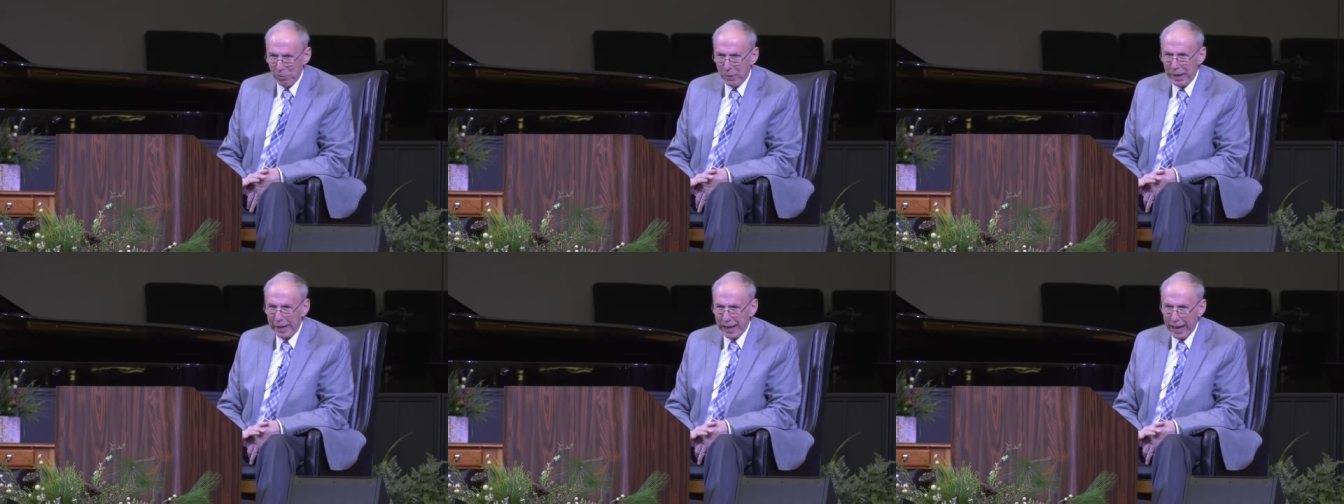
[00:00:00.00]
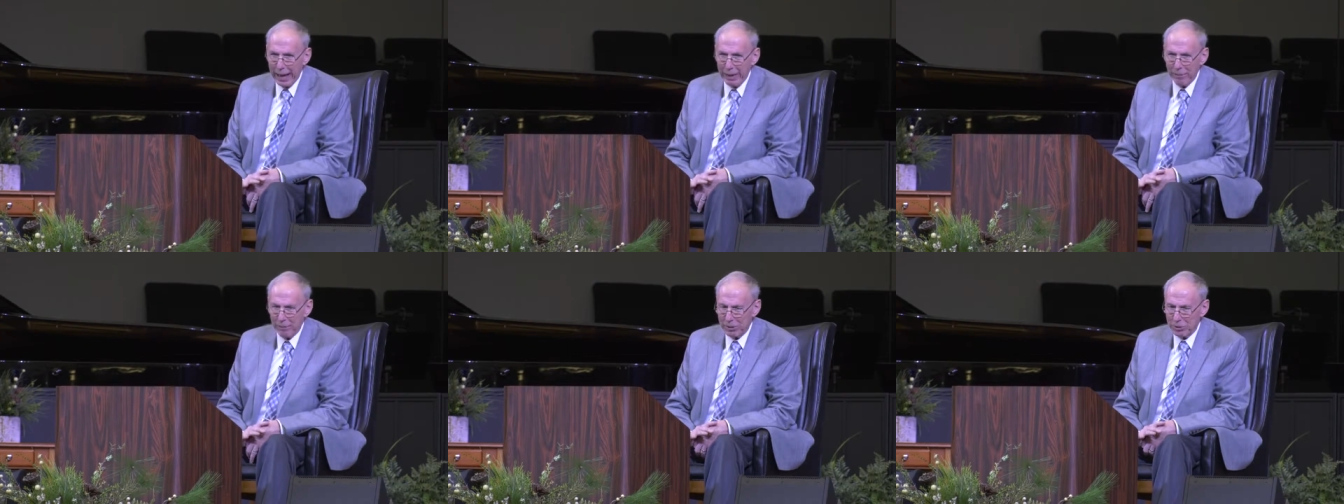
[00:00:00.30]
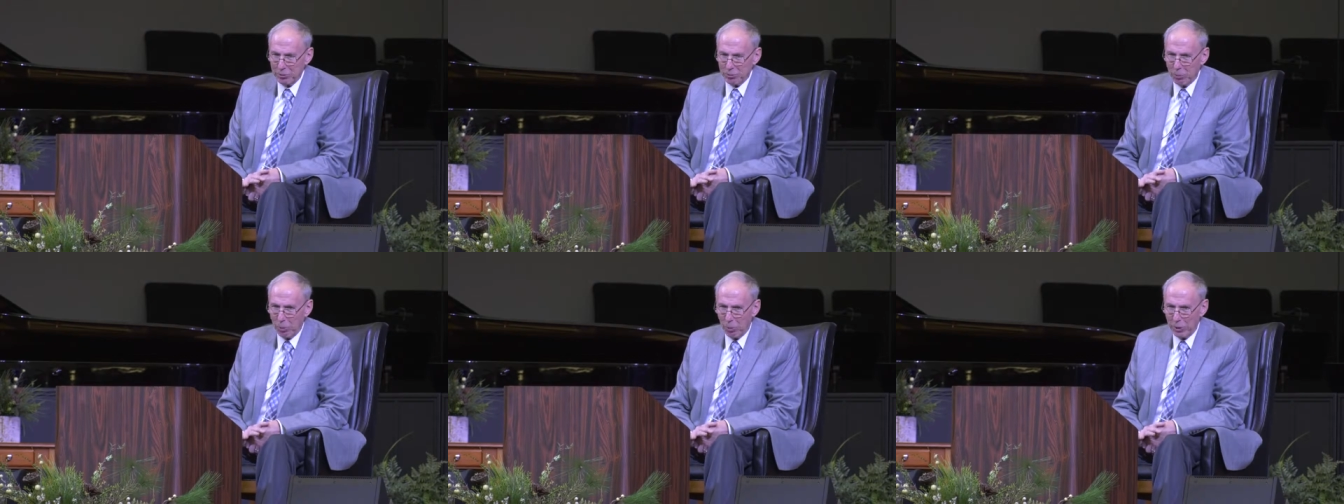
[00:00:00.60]
we came
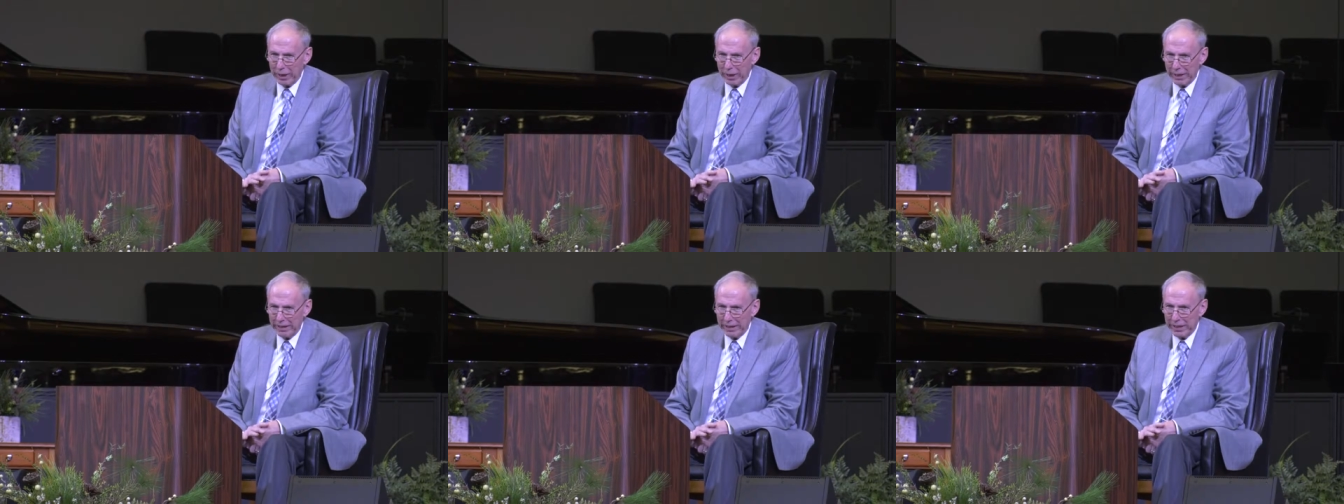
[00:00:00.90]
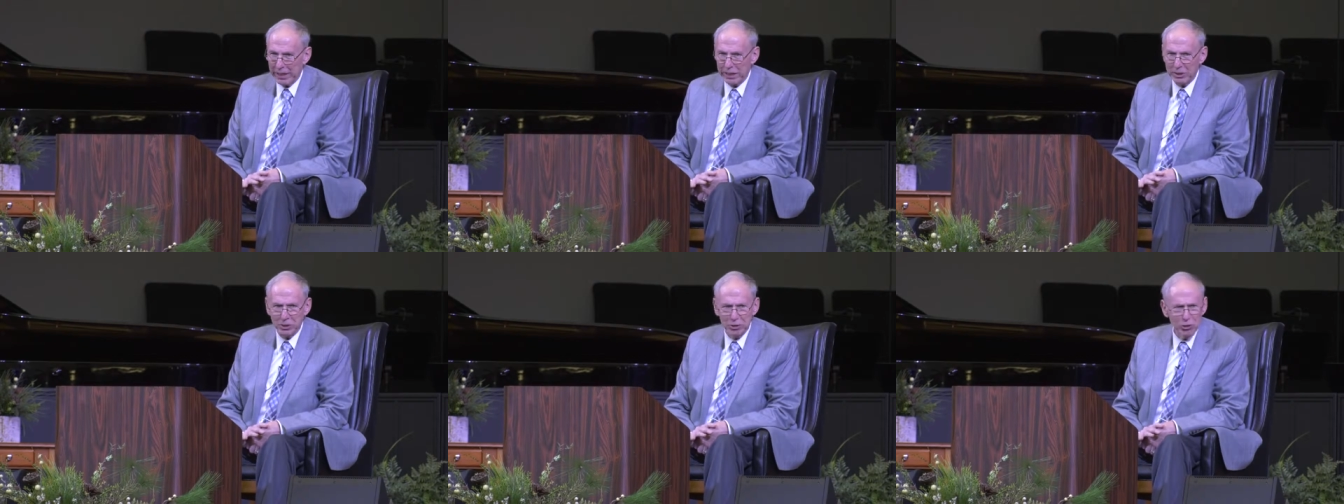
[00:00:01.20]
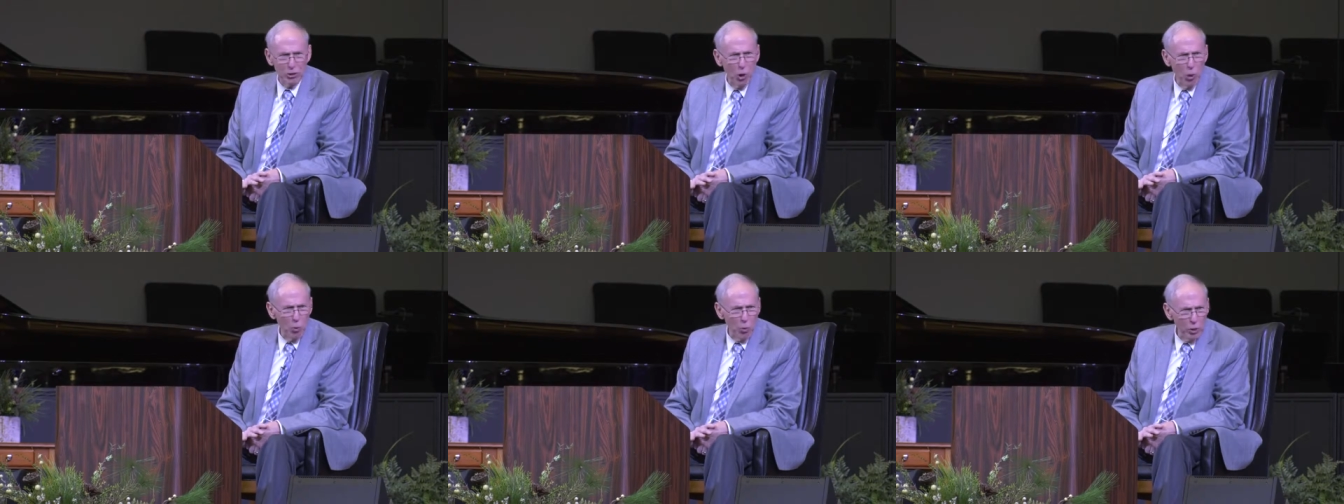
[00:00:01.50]
this morning. Did it
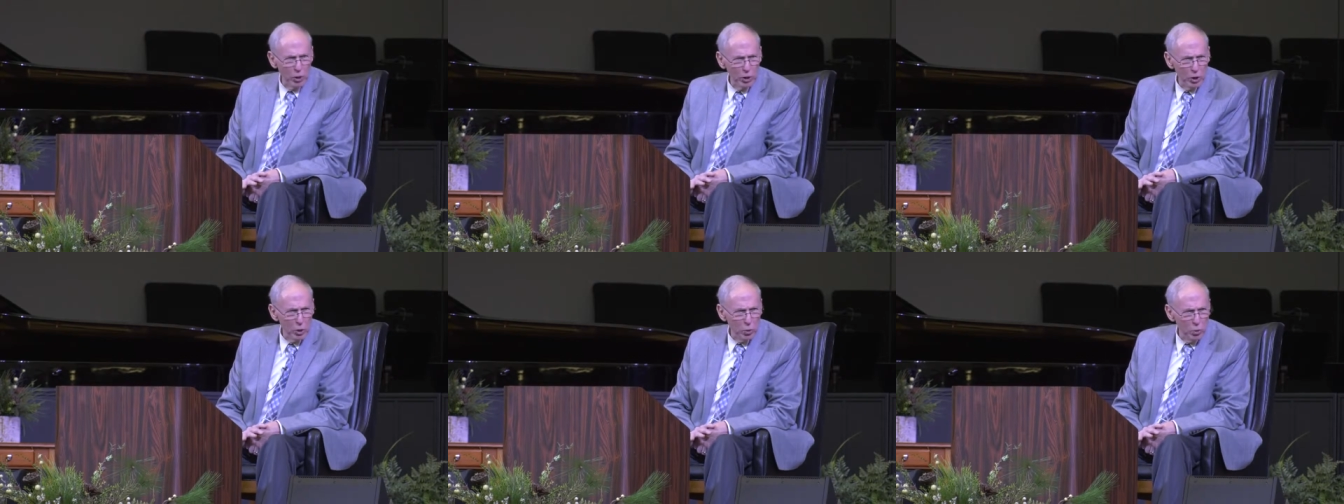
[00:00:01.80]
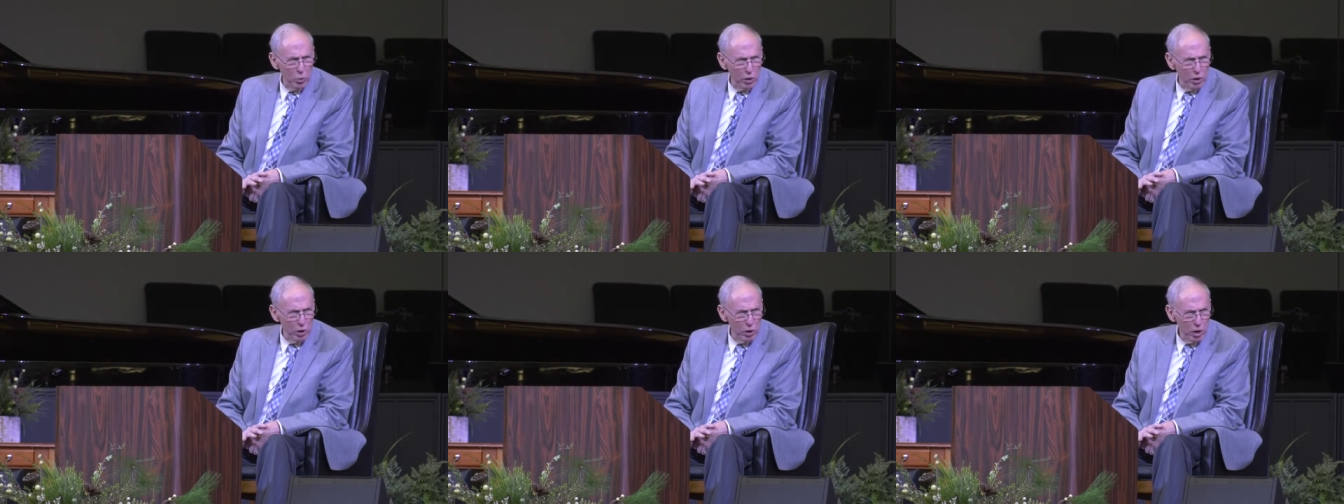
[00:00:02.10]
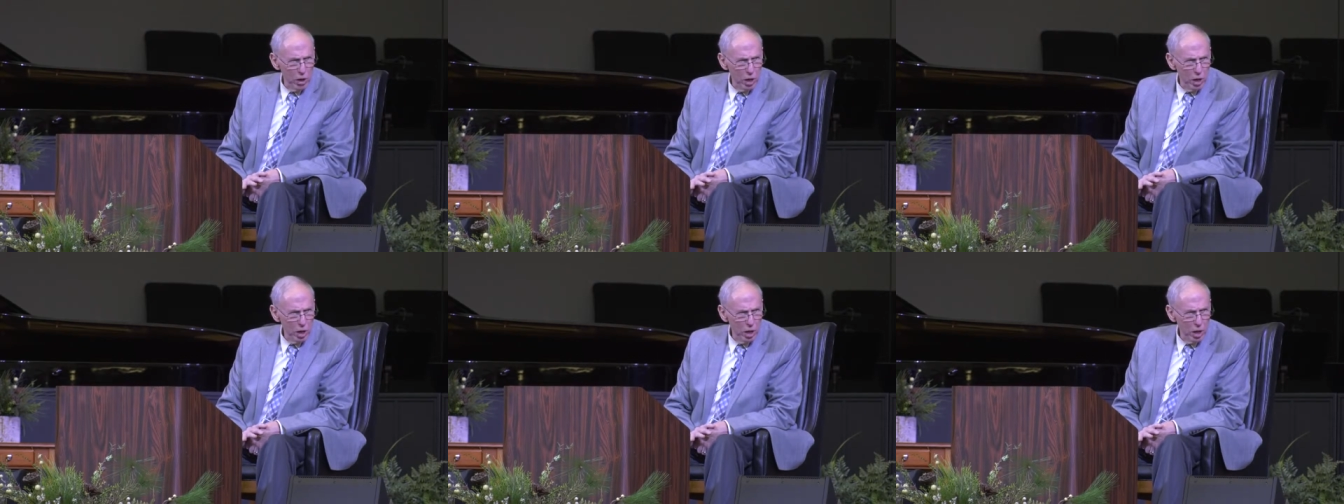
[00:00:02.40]
snow where you were?